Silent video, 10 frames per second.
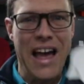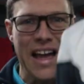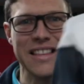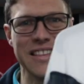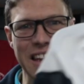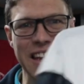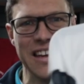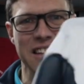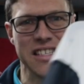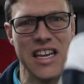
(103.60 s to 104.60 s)
and
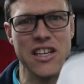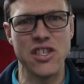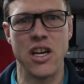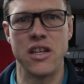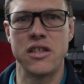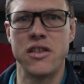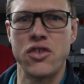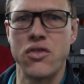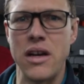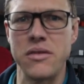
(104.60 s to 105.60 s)
in a t-shirt, so the
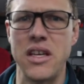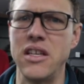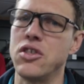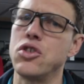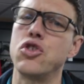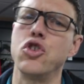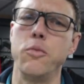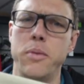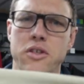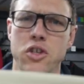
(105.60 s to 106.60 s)
trouser is
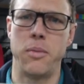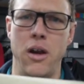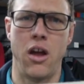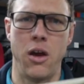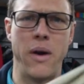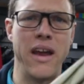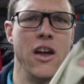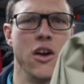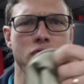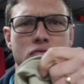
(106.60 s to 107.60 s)
super lightweight,
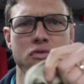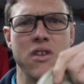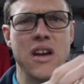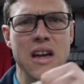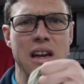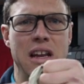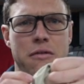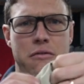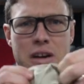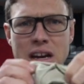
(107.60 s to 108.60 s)

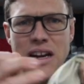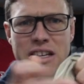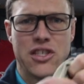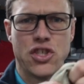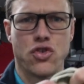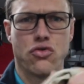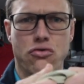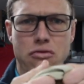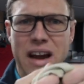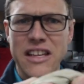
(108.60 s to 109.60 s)
really
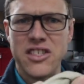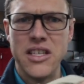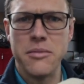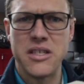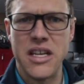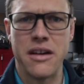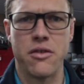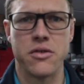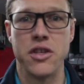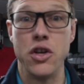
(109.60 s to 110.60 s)
stretchy
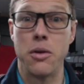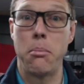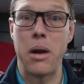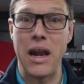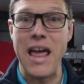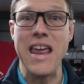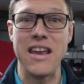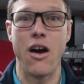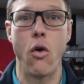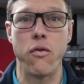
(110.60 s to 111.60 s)
material, so you can
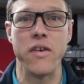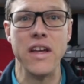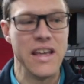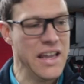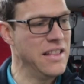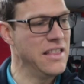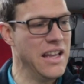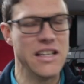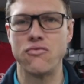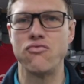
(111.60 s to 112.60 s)
play golf in
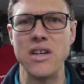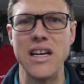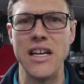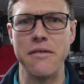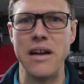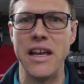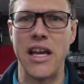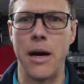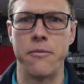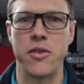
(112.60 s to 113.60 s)
these really
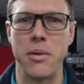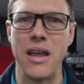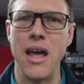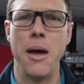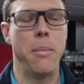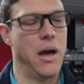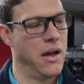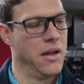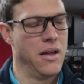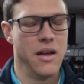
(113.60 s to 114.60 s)
comfortably. But